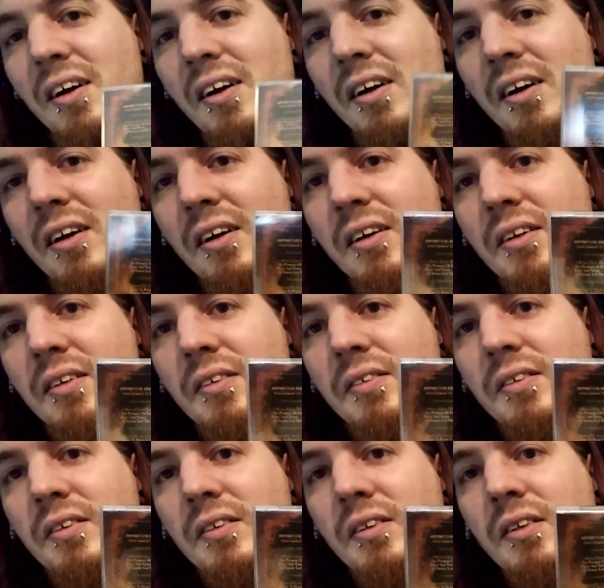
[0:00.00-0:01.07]
uh,
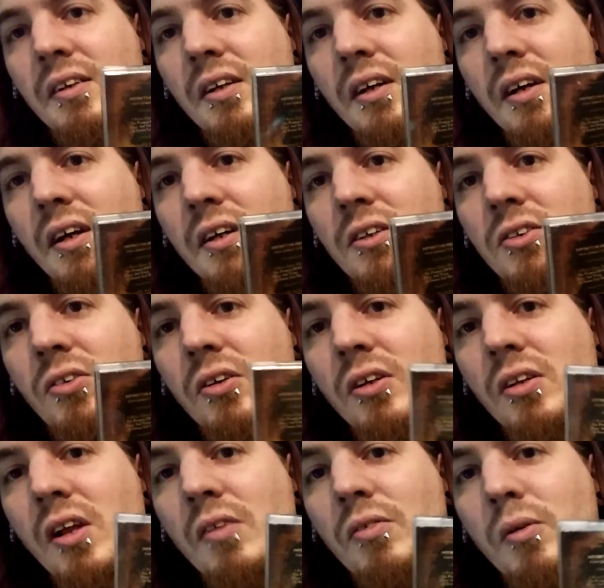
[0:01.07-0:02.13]
yeah,
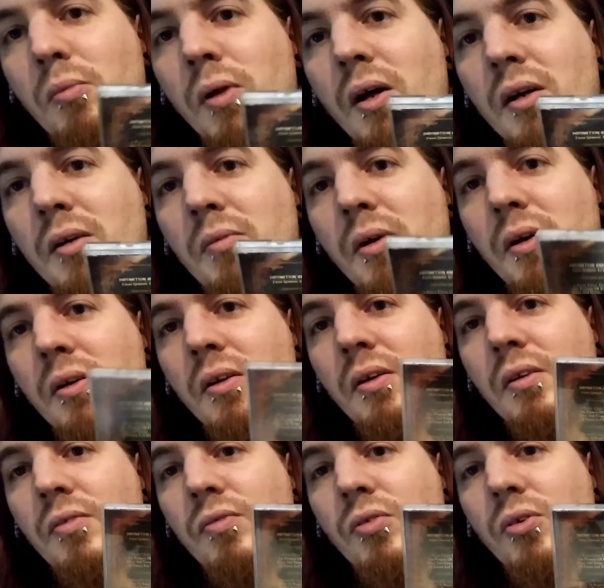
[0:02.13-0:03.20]
entry level black
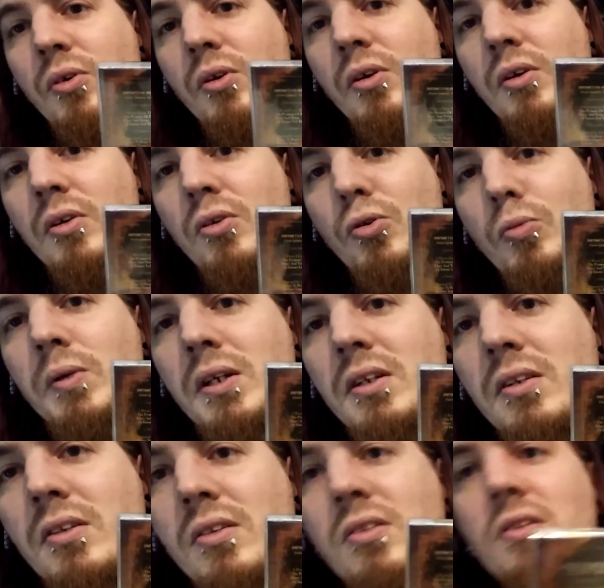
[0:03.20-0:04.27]
metal for
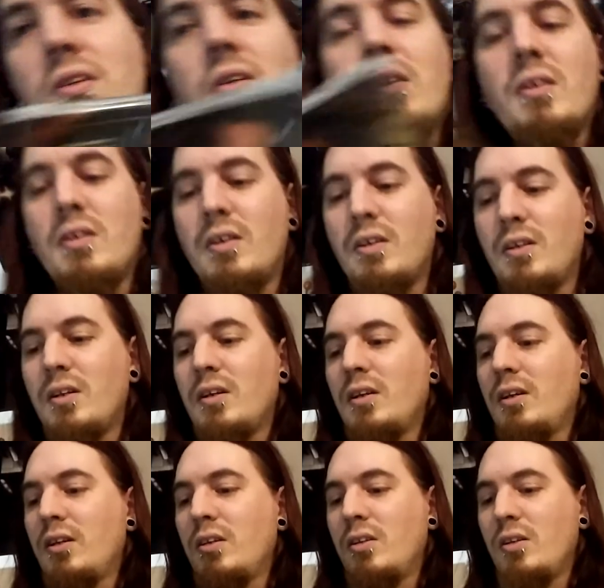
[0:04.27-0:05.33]
Nubians,
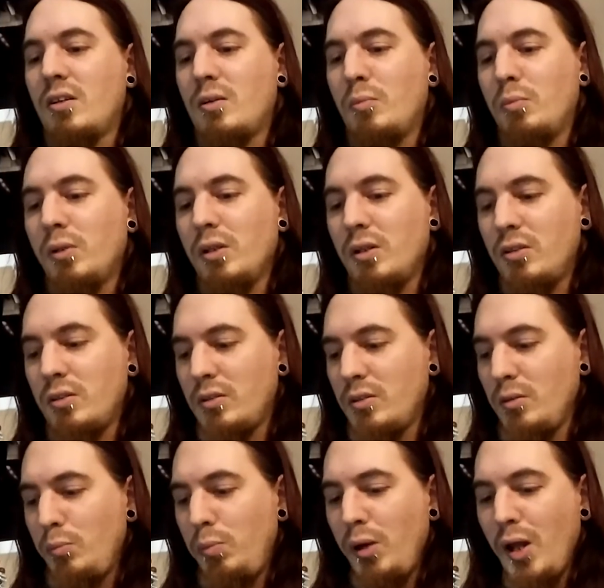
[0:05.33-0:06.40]
complete
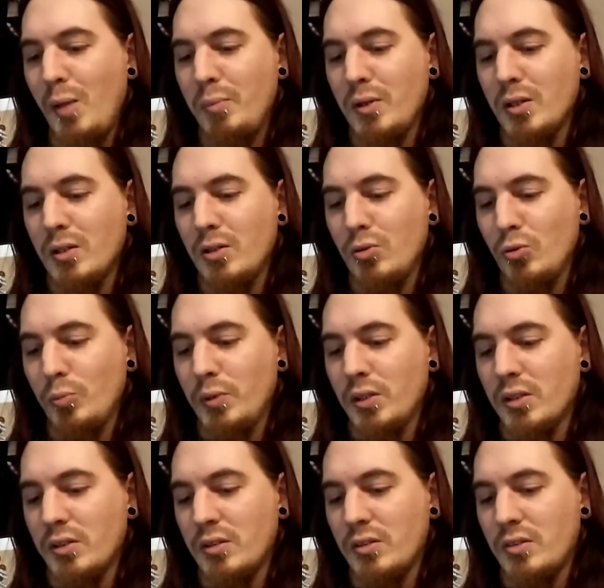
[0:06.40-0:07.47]
plebeian
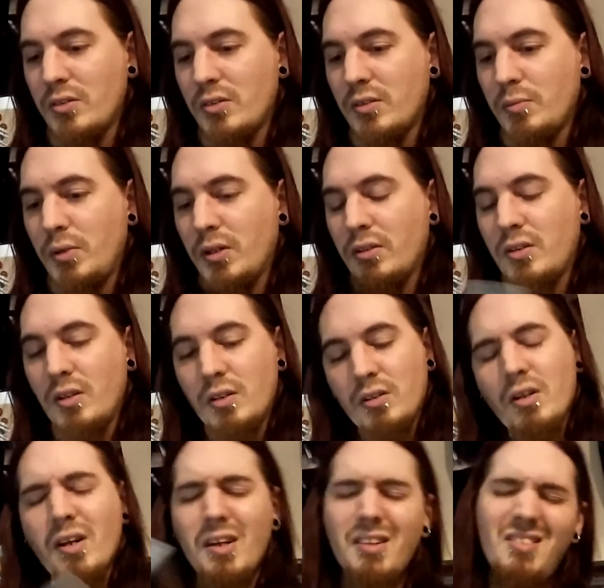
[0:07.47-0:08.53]
Nubians. But uh,
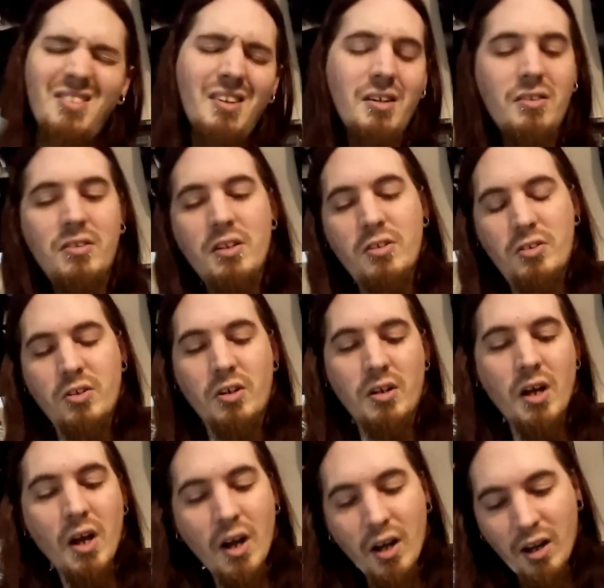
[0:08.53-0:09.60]
no, it's it's it's
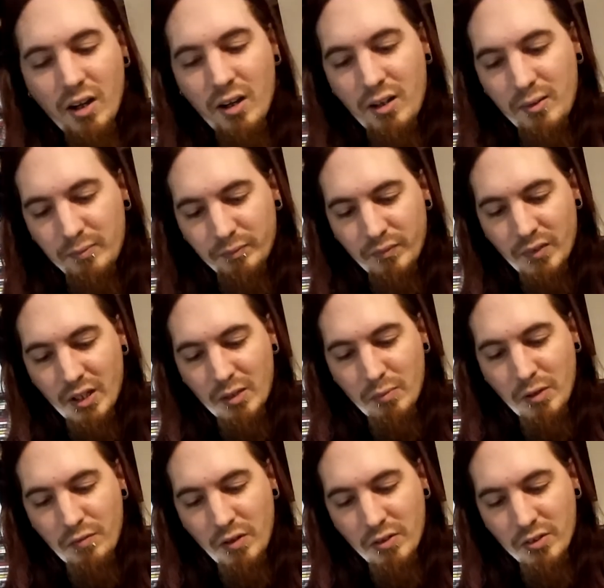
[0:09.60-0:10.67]
good. Um, like
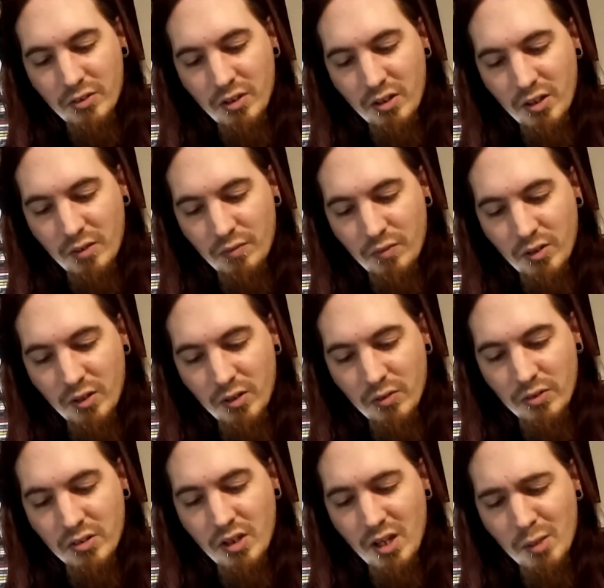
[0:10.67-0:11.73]
my favorite song off of here
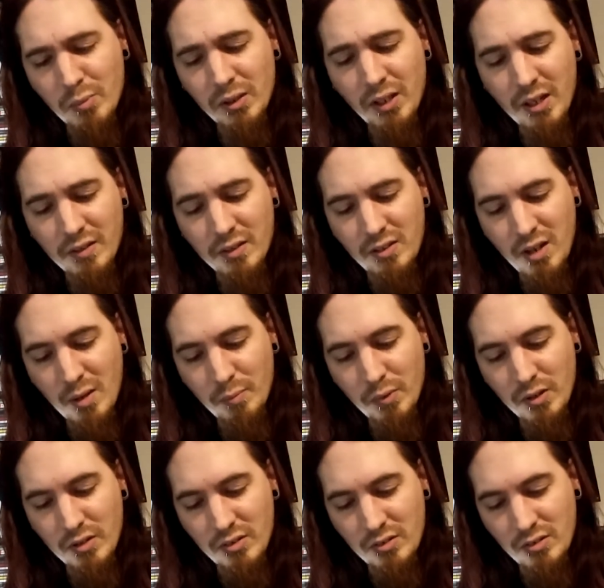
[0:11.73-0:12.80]
was "An Enemy Led the
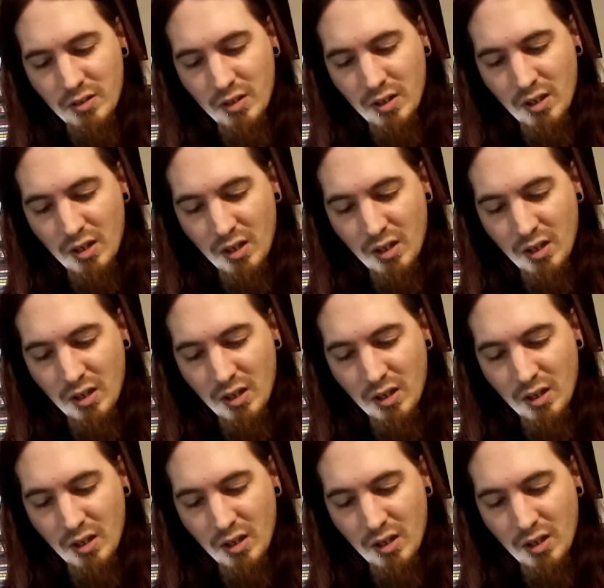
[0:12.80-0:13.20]
Tempest."